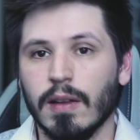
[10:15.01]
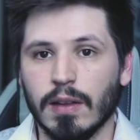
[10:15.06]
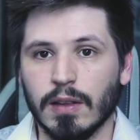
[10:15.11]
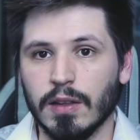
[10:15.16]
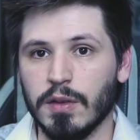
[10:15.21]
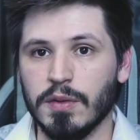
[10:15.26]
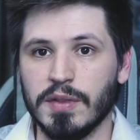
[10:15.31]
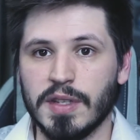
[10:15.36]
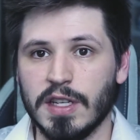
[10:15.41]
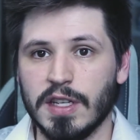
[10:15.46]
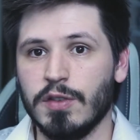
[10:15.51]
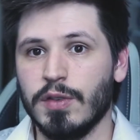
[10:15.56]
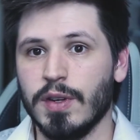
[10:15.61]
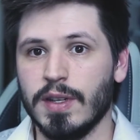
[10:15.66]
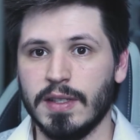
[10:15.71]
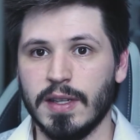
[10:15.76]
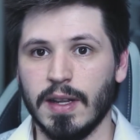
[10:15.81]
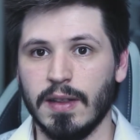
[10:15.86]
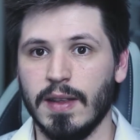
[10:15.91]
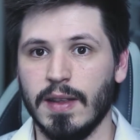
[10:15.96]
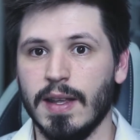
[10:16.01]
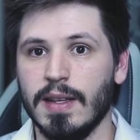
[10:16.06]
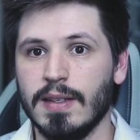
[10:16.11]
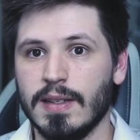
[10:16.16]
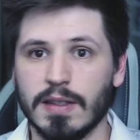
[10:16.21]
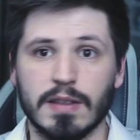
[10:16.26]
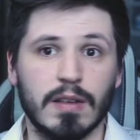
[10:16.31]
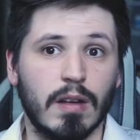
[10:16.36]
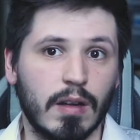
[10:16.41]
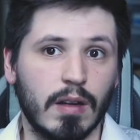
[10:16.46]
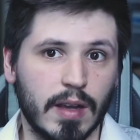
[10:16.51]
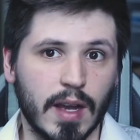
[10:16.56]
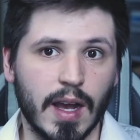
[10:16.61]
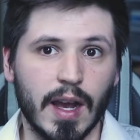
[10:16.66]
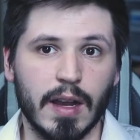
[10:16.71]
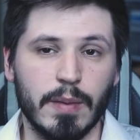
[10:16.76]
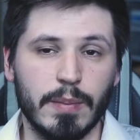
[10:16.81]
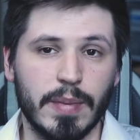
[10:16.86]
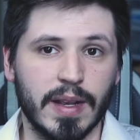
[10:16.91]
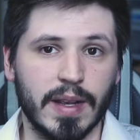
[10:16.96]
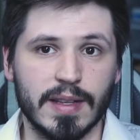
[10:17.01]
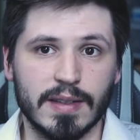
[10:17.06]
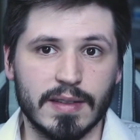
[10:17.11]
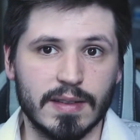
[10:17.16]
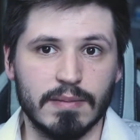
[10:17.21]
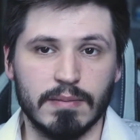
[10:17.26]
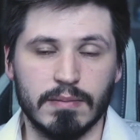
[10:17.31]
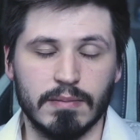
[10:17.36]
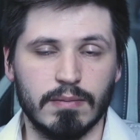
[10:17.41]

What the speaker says: lose interest in this, it's all gone, because